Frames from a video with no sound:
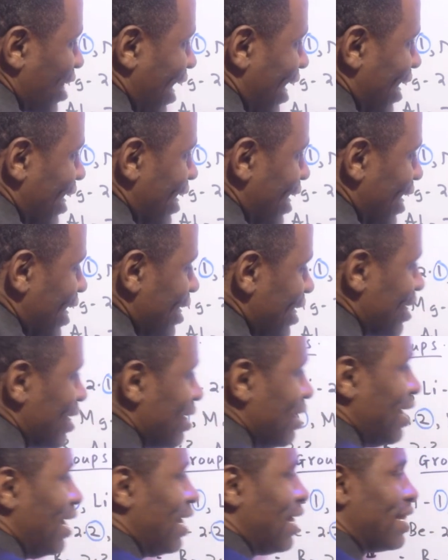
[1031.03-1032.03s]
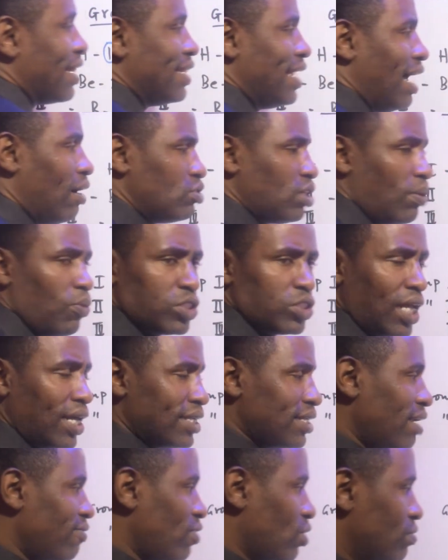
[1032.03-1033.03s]
in the outermost
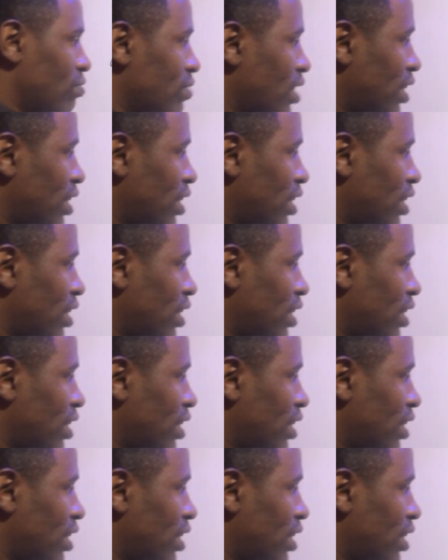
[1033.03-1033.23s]
energy level.